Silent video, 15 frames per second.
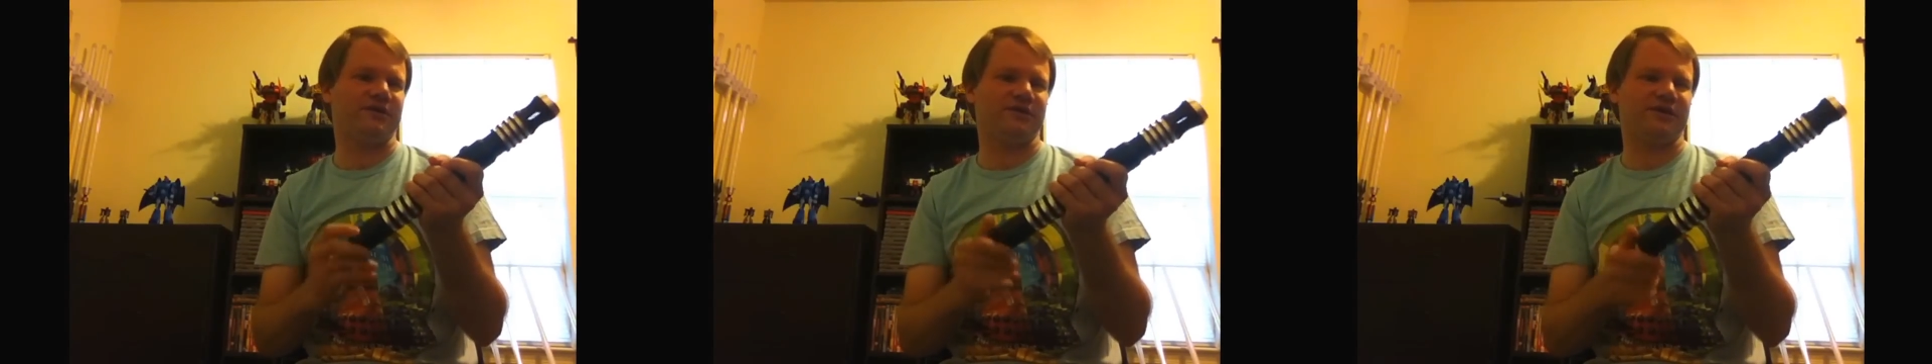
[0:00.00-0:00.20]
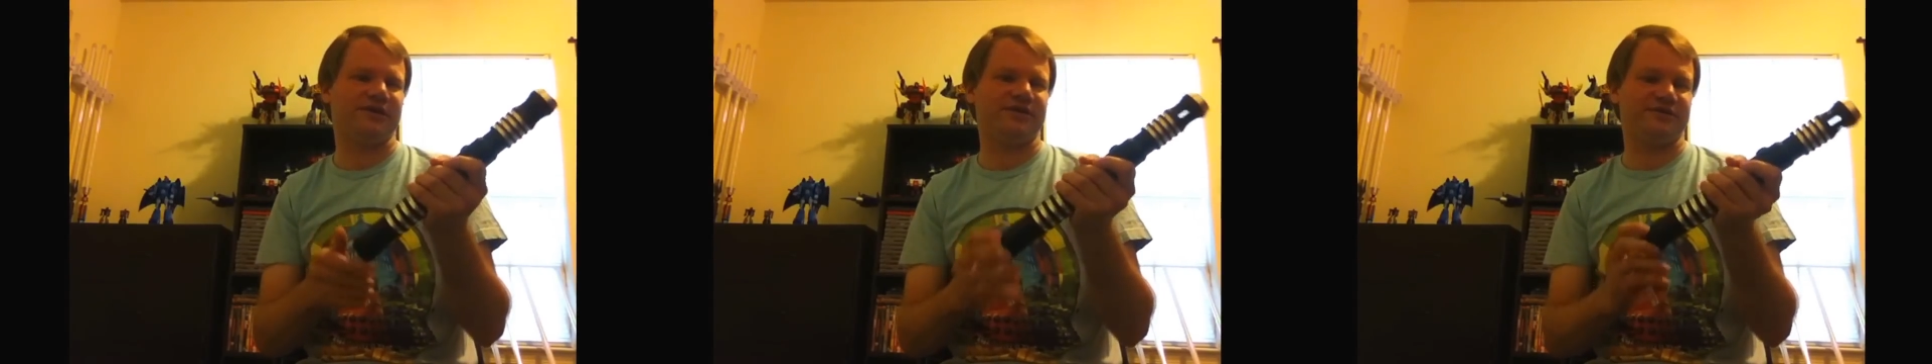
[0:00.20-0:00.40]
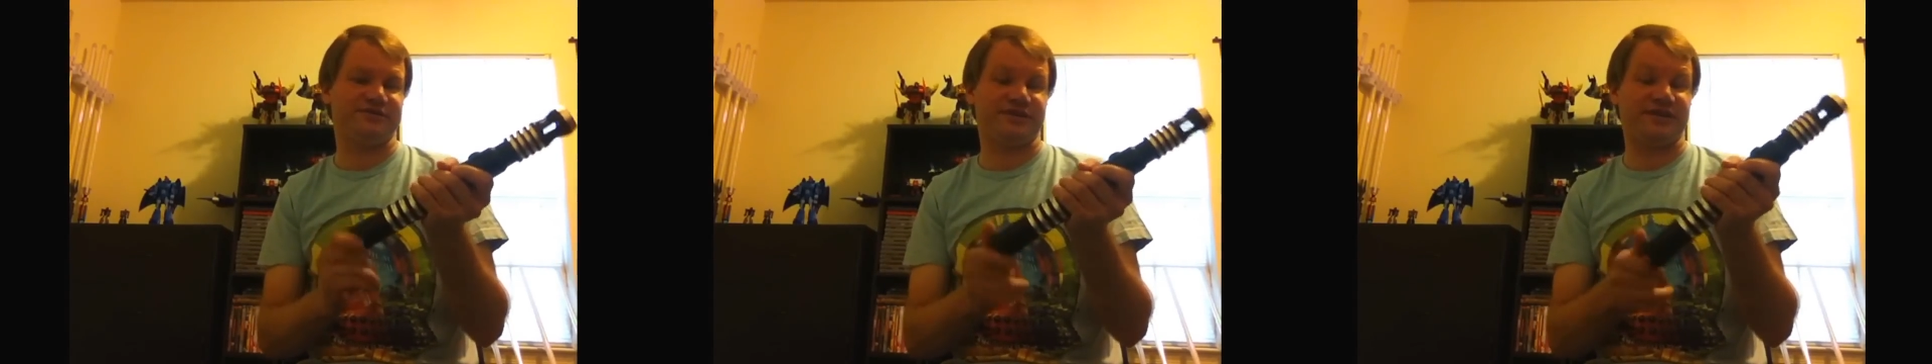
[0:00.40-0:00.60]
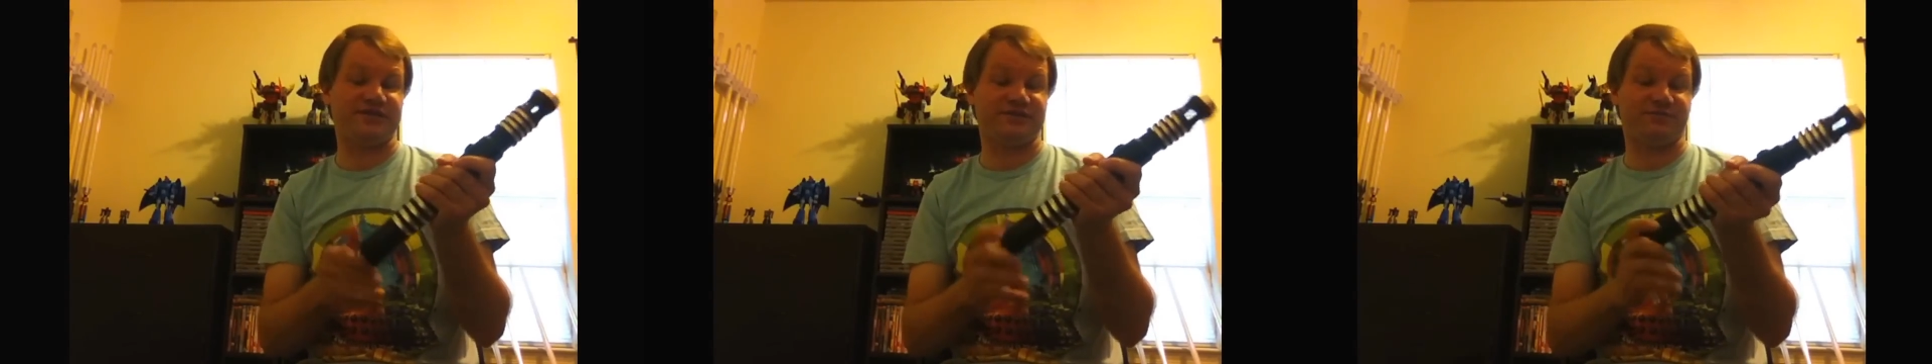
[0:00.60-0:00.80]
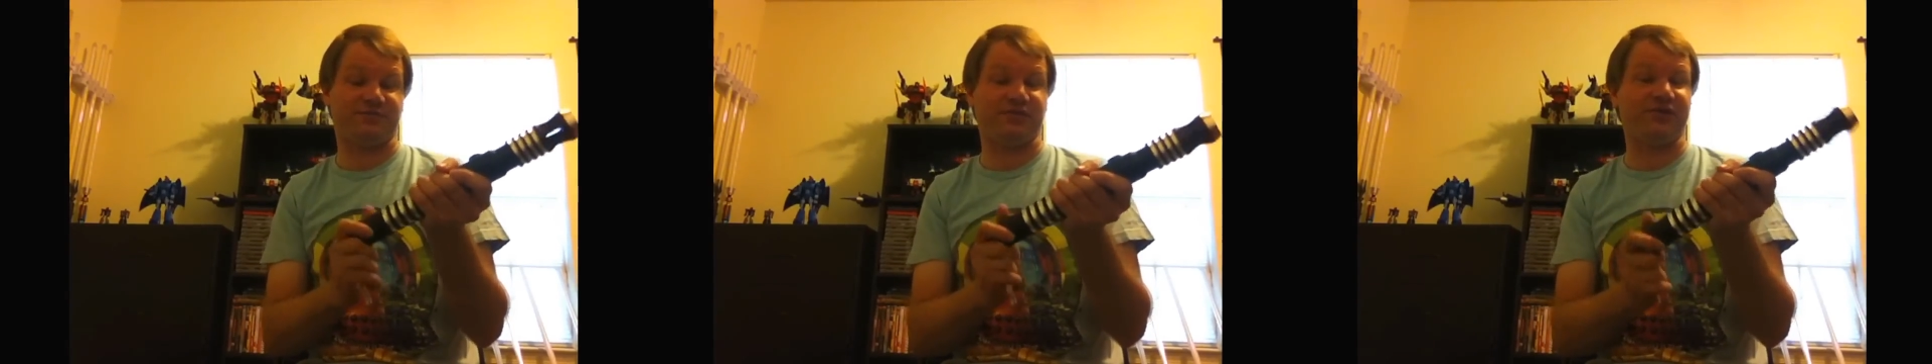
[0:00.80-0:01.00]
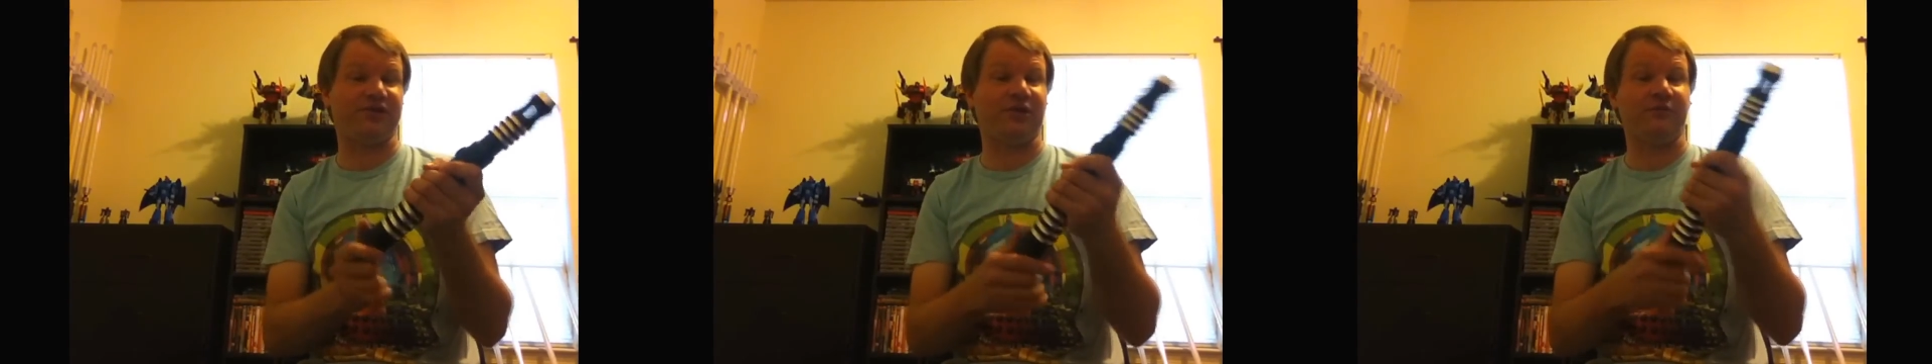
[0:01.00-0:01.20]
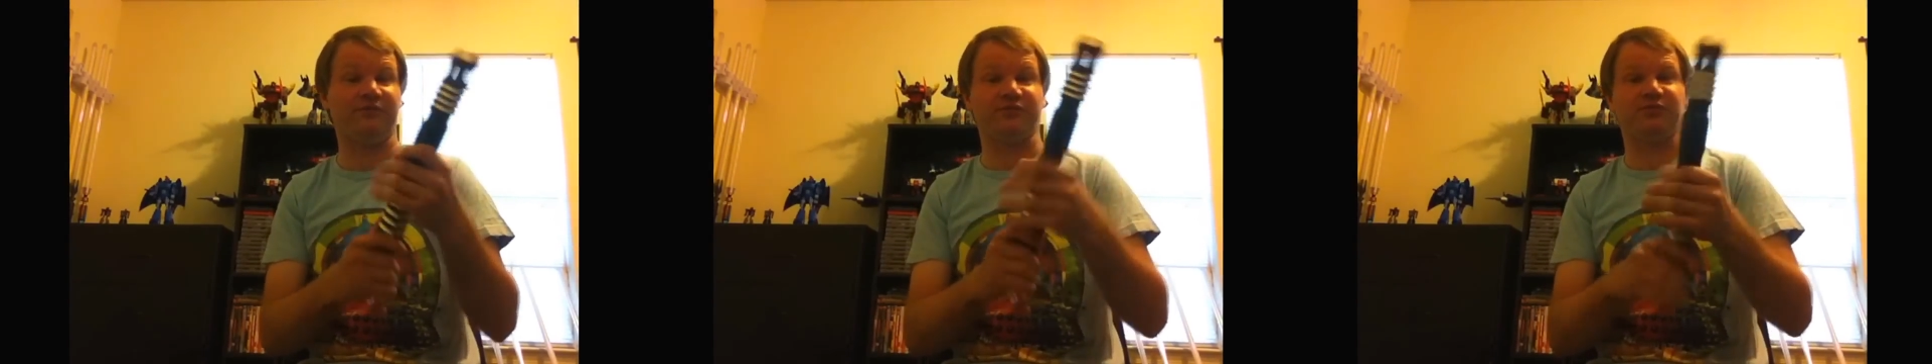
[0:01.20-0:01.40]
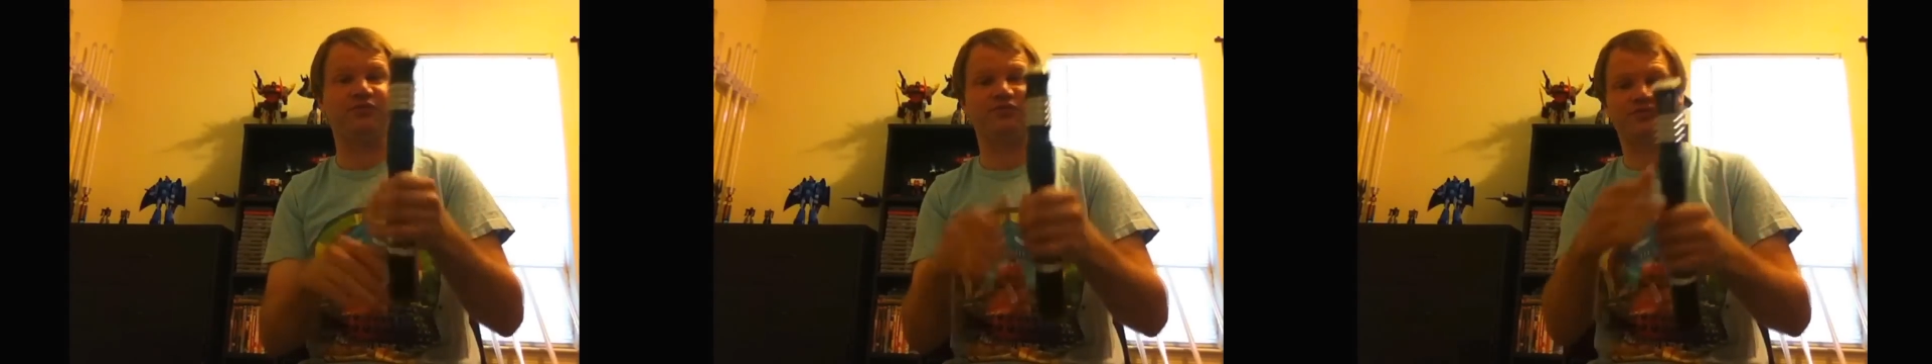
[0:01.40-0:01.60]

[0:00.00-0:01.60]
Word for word: like it. It's actually pretty comfortable.